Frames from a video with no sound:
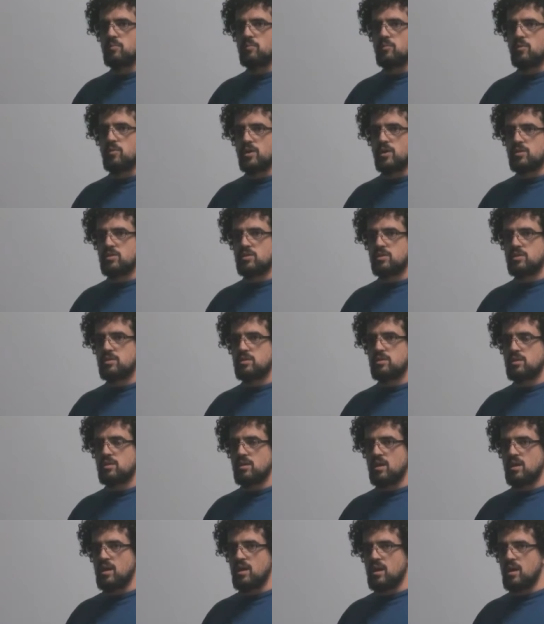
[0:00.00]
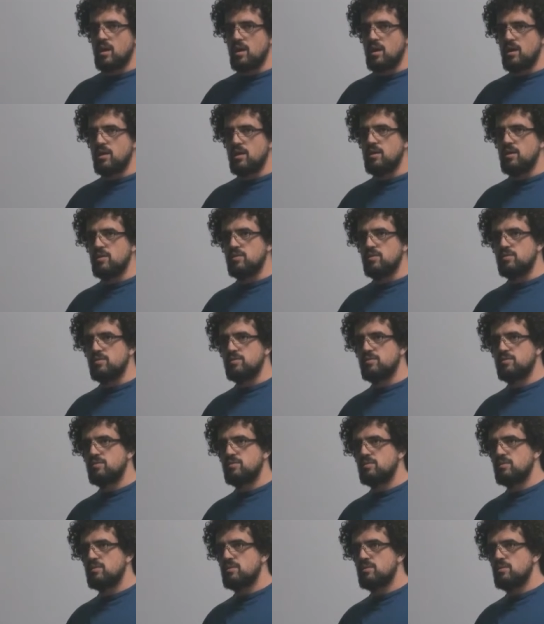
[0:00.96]
which uh,
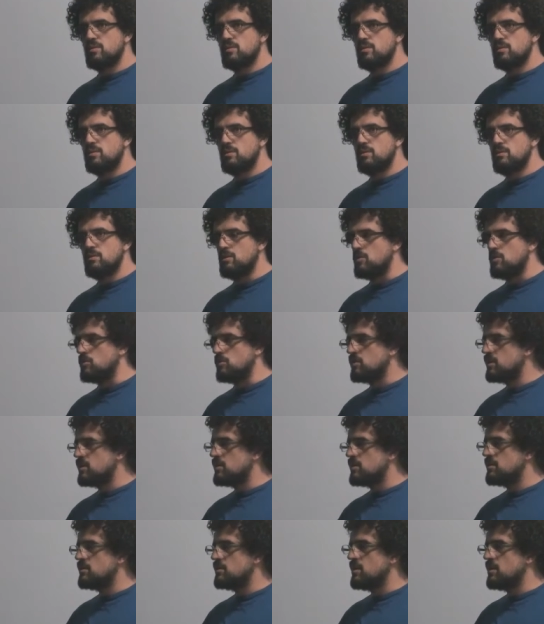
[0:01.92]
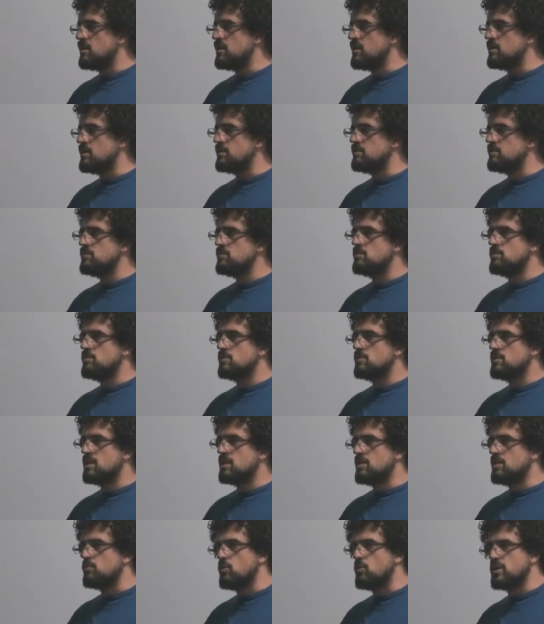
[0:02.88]
is, you know, uh,
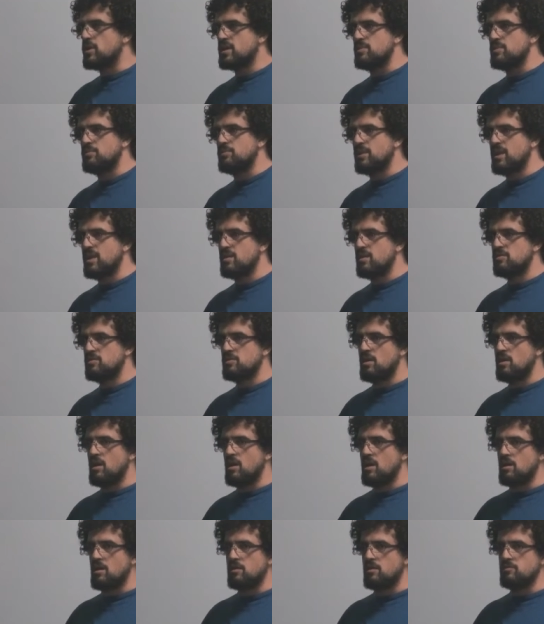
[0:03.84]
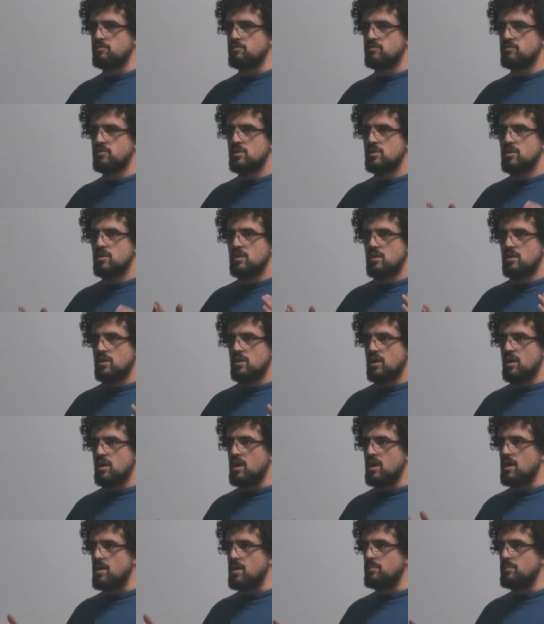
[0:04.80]
can work in place of
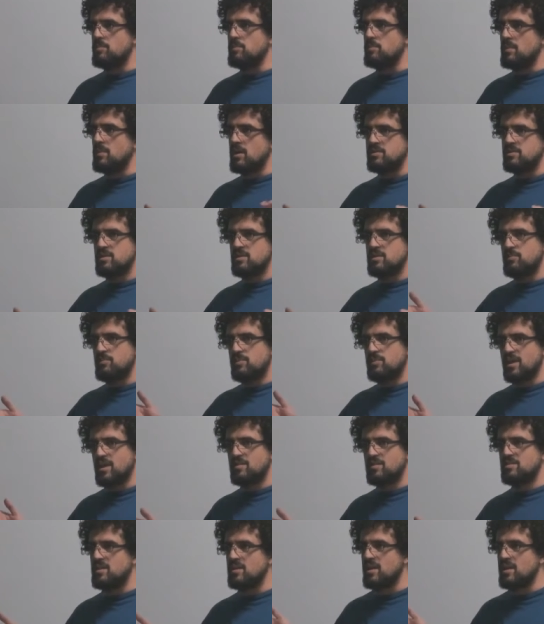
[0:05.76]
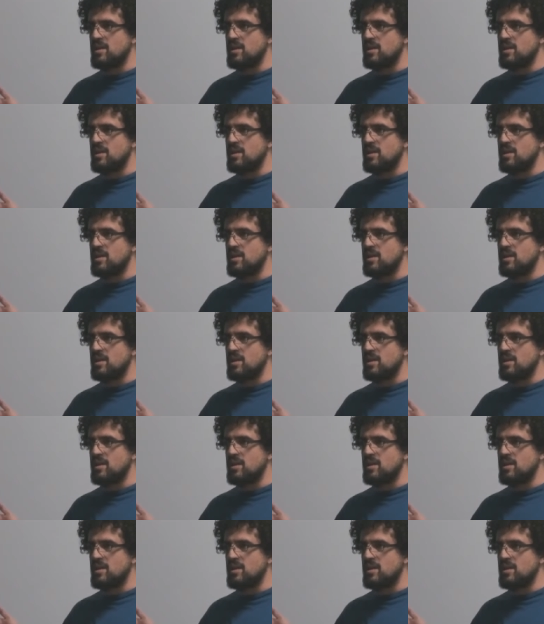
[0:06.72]
um, multiplexing